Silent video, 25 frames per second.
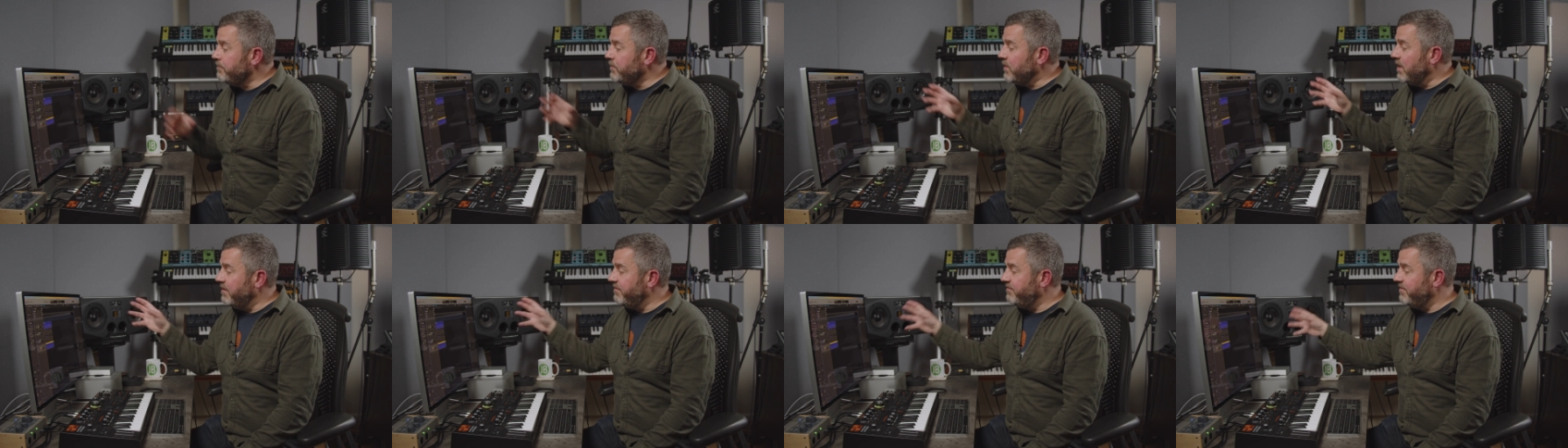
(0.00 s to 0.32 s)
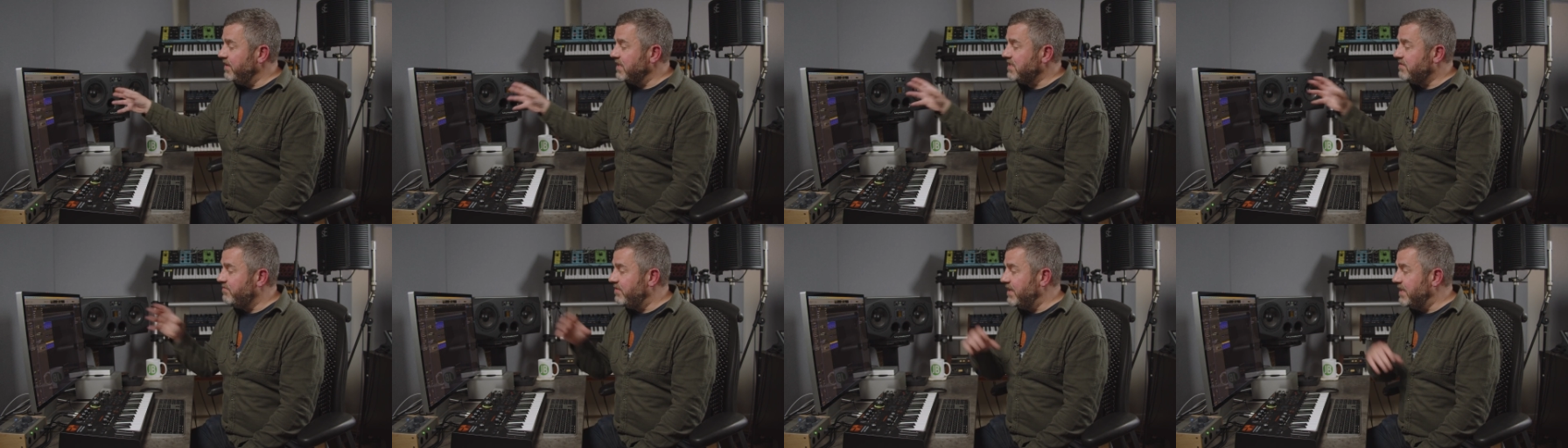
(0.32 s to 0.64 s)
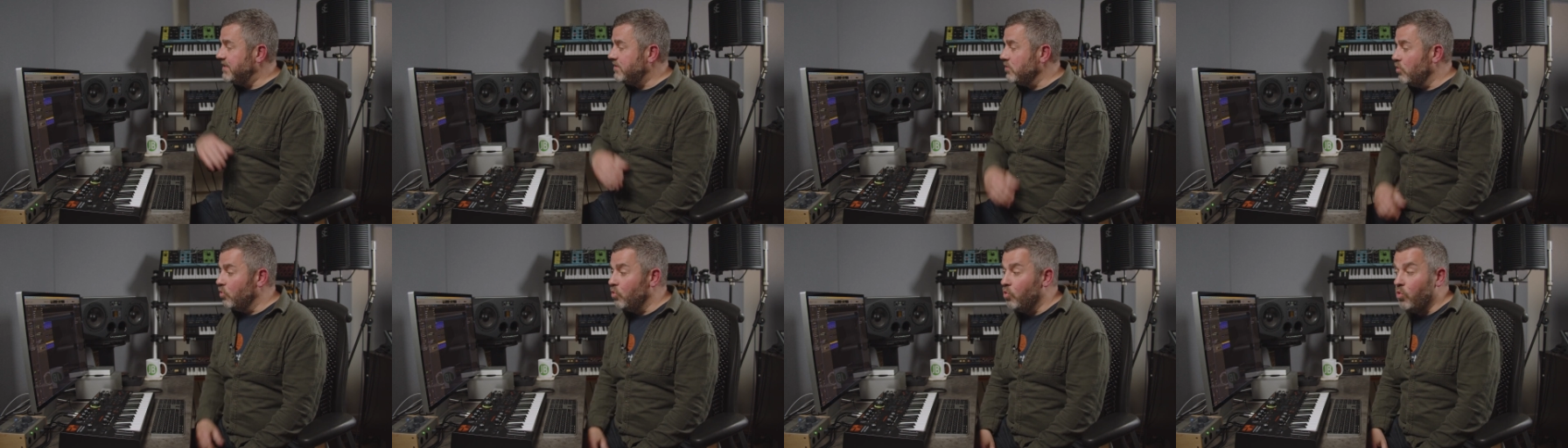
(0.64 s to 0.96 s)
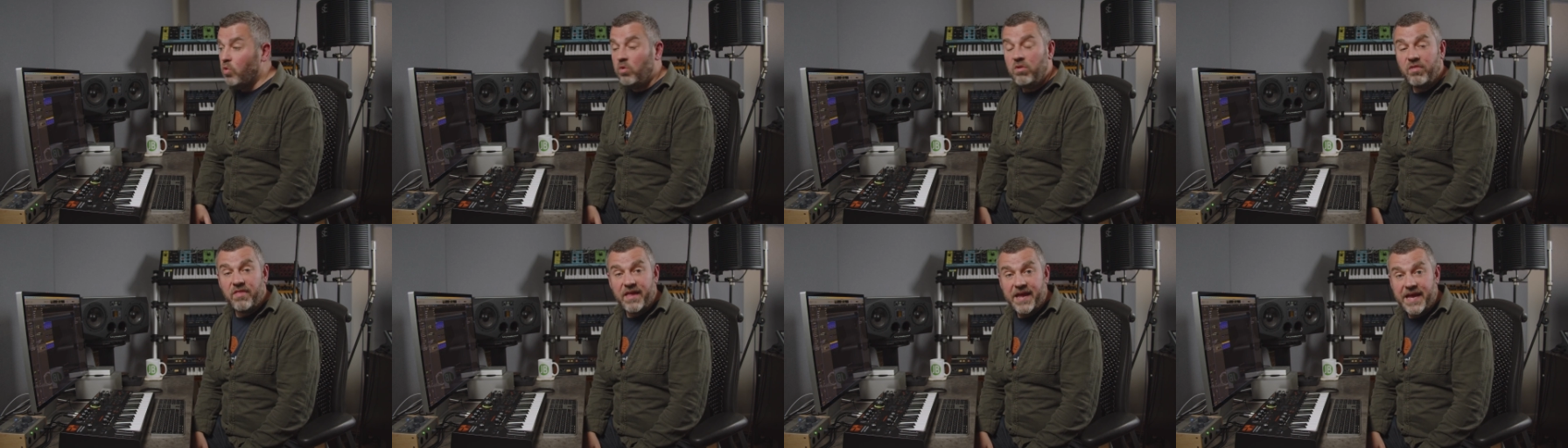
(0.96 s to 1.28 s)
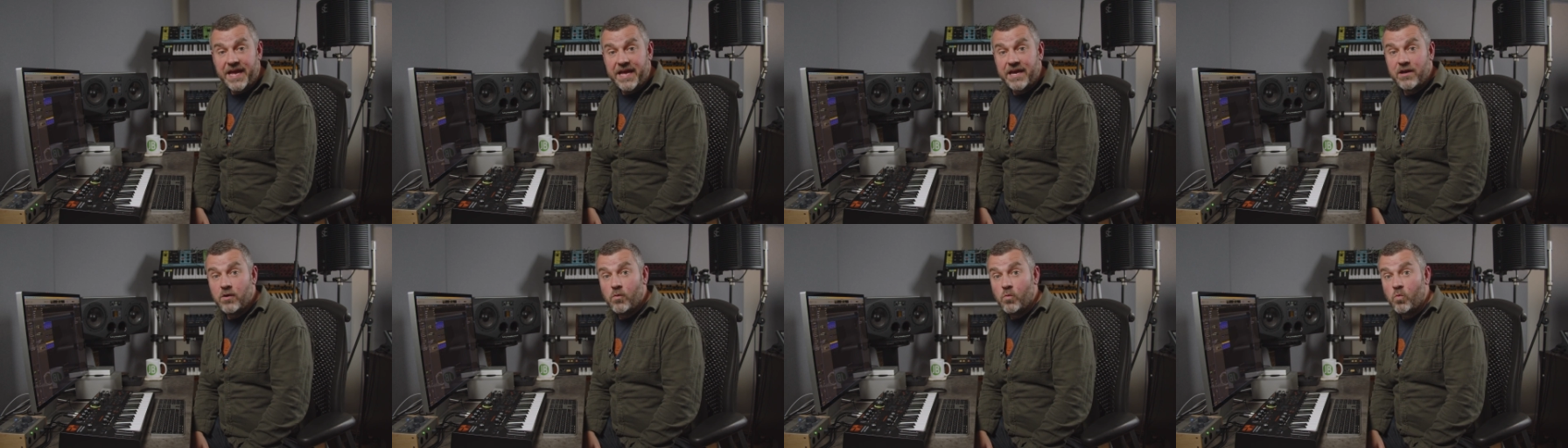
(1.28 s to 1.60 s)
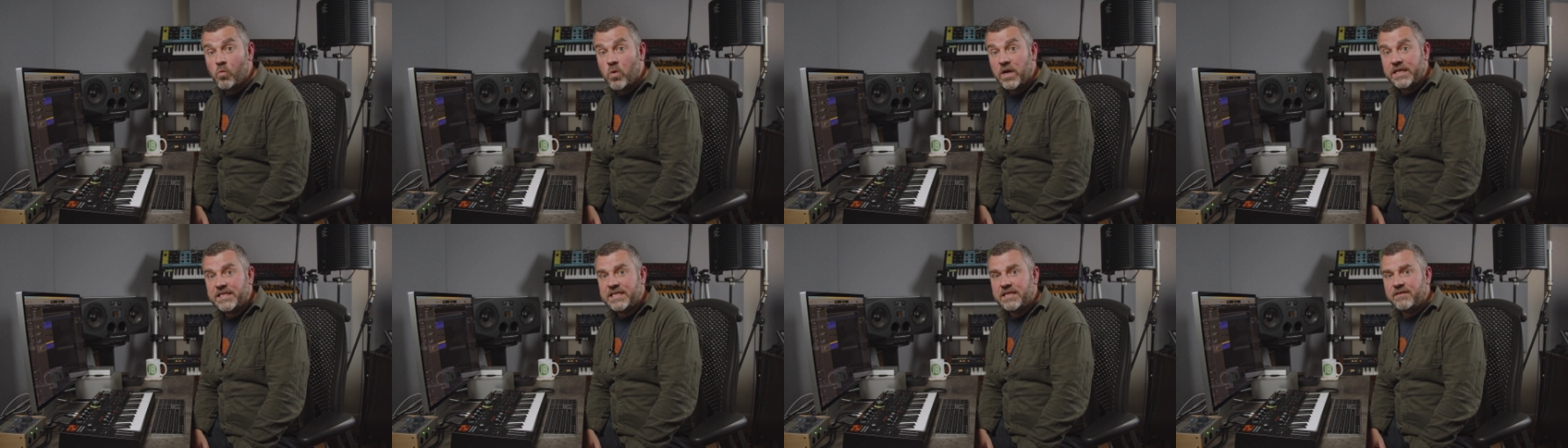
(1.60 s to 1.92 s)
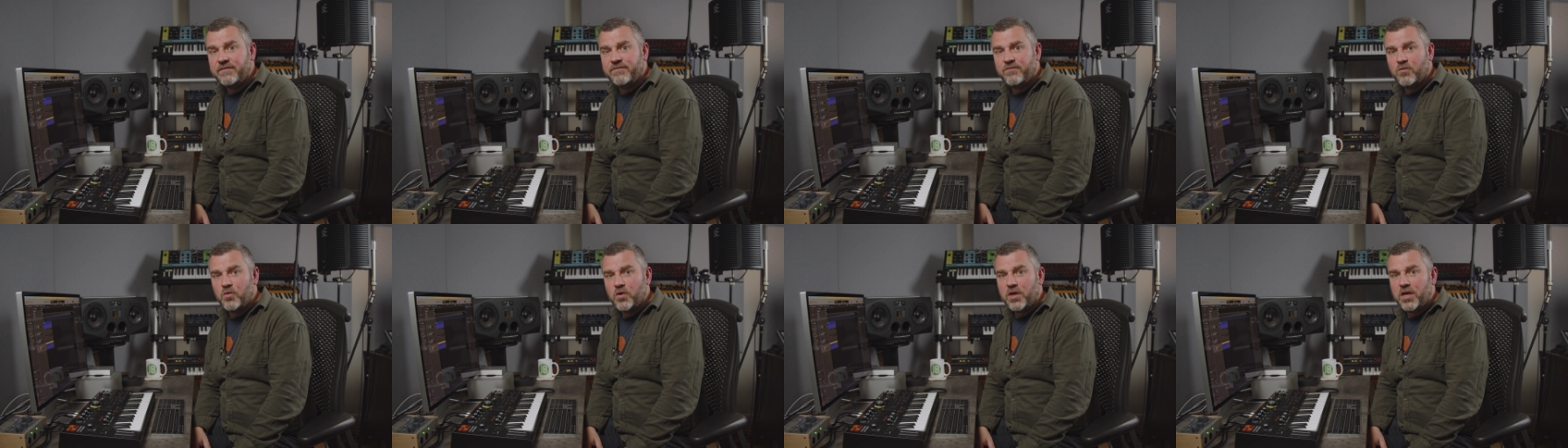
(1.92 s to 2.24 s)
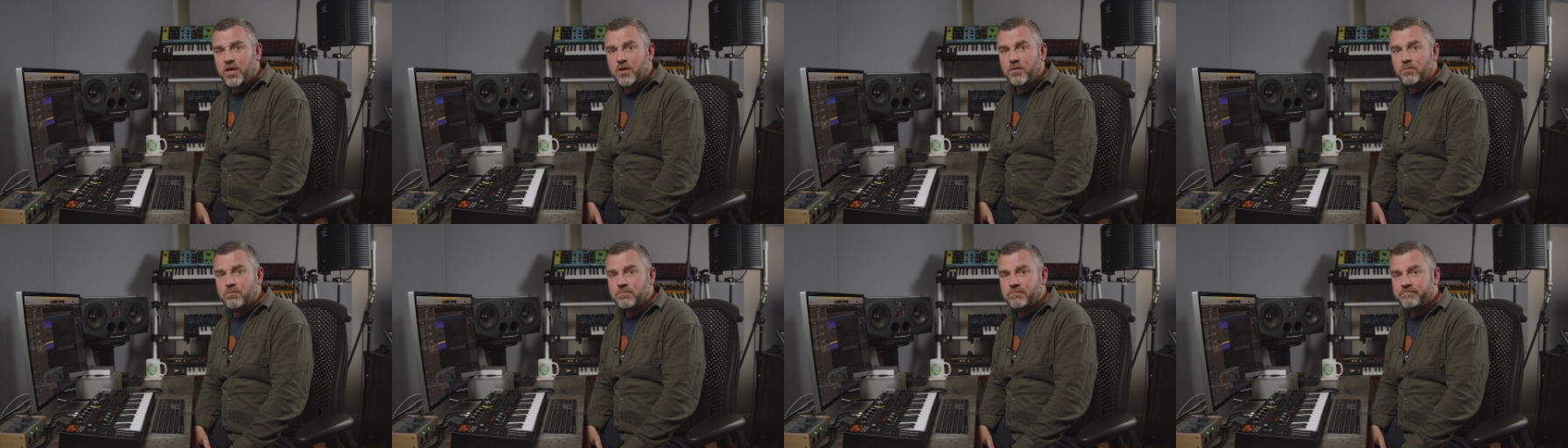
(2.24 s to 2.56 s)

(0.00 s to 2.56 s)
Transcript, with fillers: effectively it's all there waiting for you.